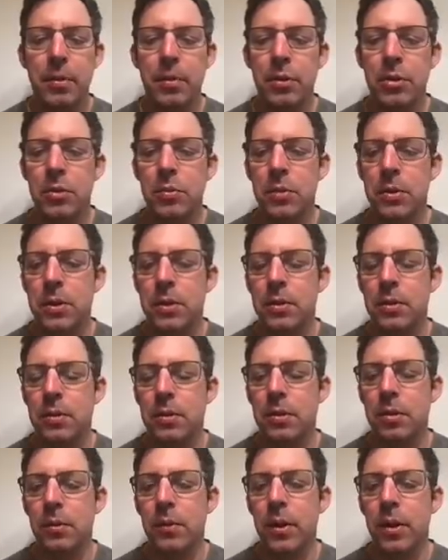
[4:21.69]
which we,
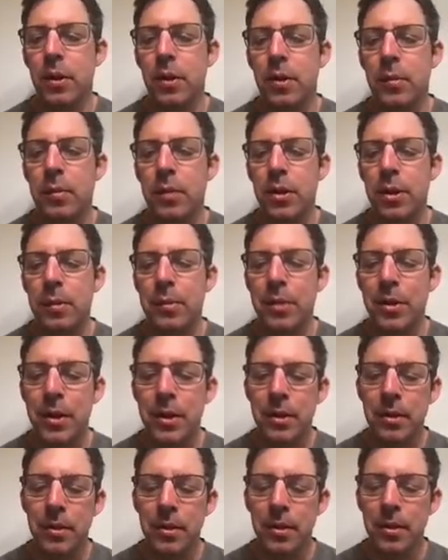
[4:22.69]
you know, we call the burning period